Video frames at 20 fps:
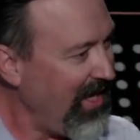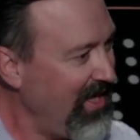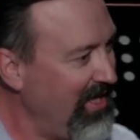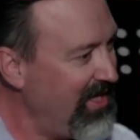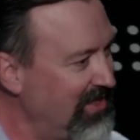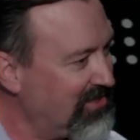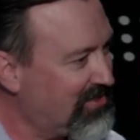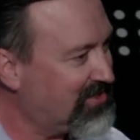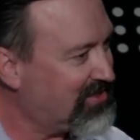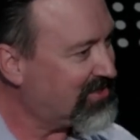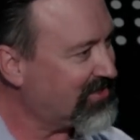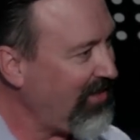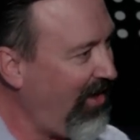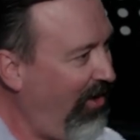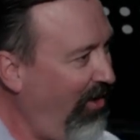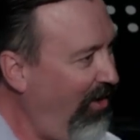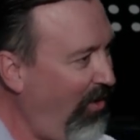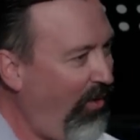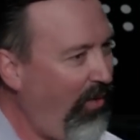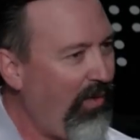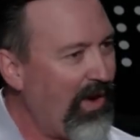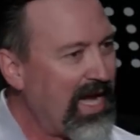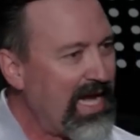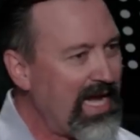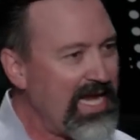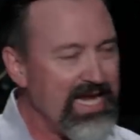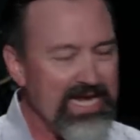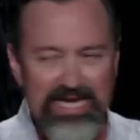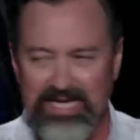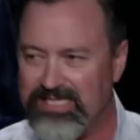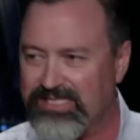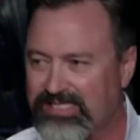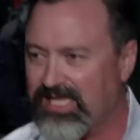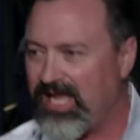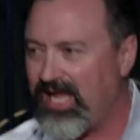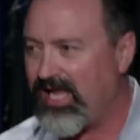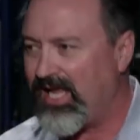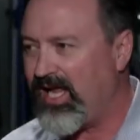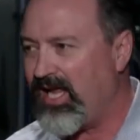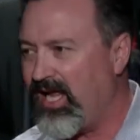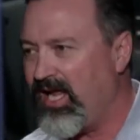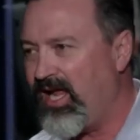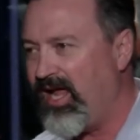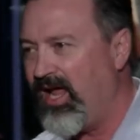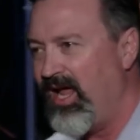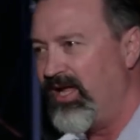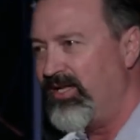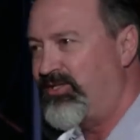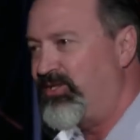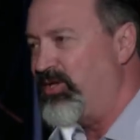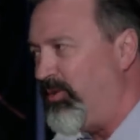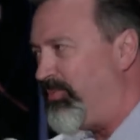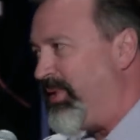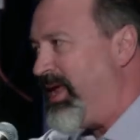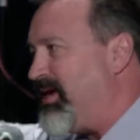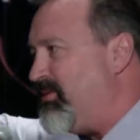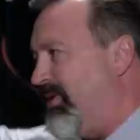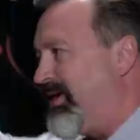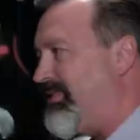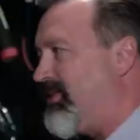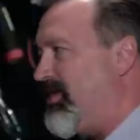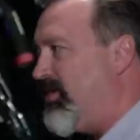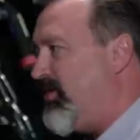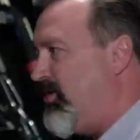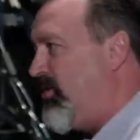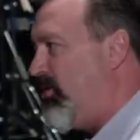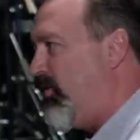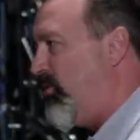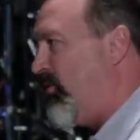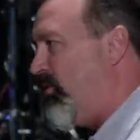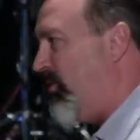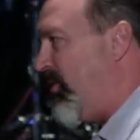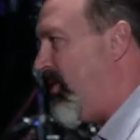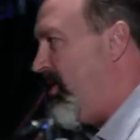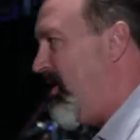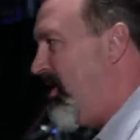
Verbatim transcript: It is so easy to be with you.